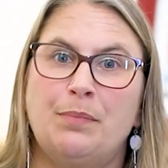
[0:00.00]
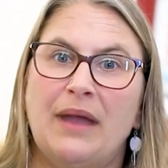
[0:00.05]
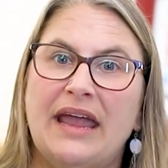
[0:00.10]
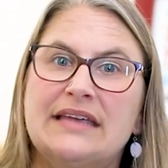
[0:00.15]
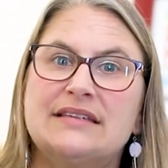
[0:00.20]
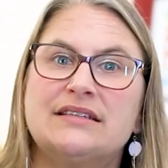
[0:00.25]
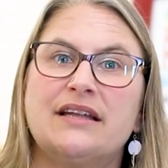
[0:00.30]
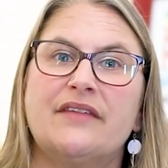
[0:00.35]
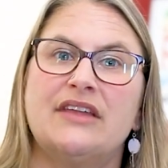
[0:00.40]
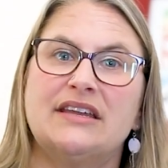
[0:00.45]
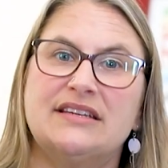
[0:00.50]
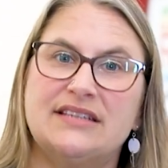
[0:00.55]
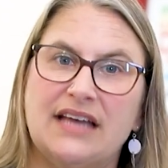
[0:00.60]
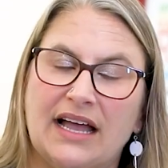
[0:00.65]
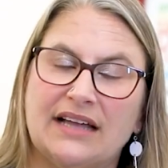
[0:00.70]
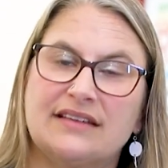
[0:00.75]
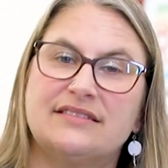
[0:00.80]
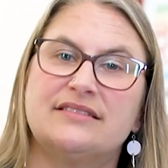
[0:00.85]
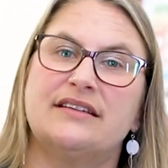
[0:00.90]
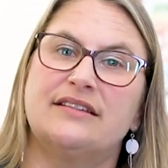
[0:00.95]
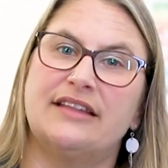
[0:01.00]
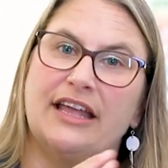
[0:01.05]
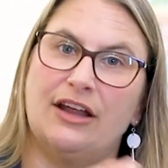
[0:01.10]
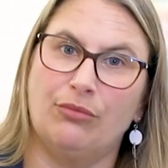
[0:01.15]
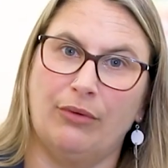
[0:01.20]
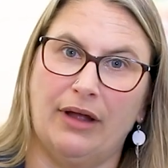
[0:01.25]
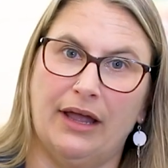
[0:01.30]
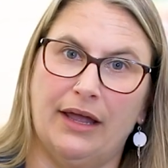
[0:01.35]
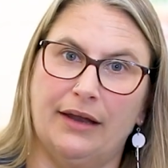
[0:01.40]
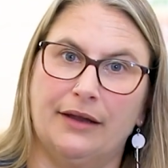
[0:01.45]
based on the text that they
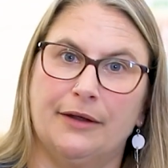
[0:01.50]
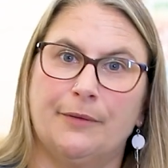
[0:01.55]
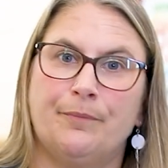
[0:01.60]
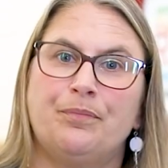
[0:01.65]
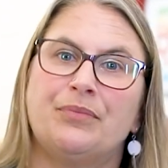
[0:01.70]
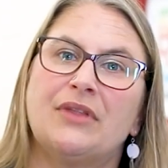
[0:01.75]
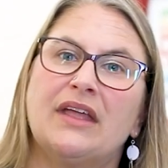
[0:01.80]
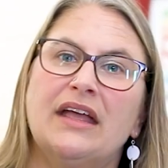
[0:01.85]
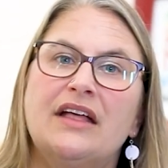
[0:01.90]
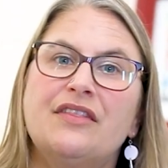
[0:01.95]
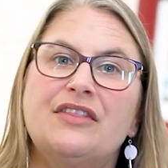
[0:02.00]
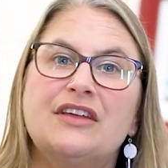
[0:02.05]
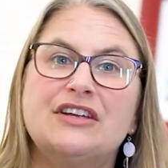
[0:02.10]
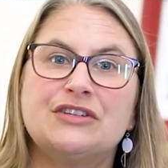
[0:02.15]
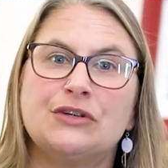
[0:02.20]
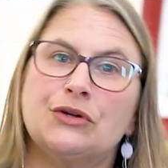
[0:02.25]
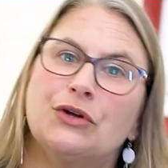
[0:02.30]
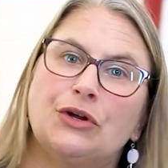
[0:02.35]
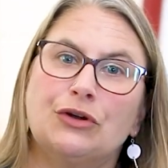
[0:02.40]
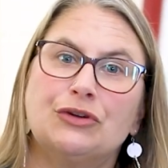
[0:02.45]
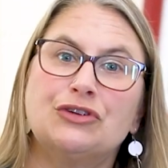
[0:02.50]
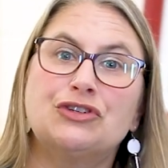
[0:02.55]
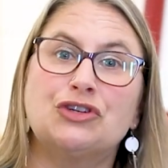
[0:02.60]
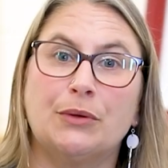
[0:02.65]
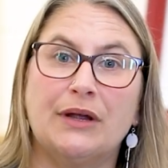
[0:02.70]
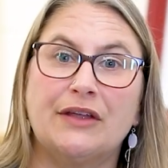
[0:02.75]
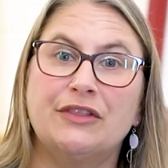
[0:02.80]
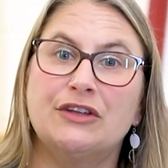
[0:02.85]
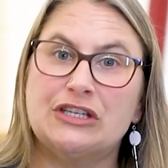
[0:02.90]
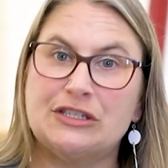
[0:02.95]
read. This occurs
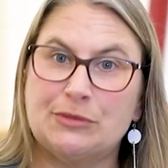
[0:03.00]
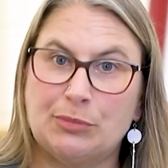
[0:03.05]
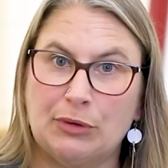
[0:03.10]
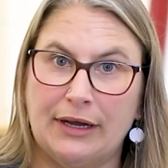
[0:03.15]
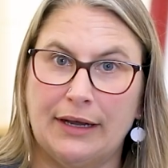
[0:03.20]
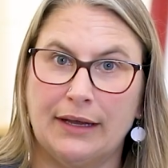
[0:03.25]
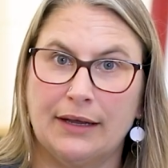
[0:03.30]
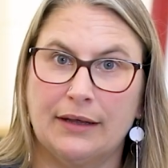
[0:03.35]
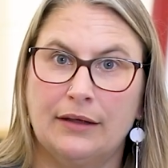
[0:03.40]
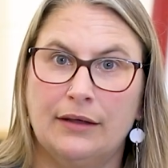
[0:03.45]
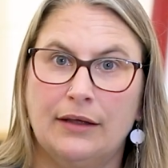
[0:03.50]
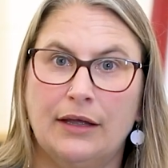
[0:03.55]
during the spring.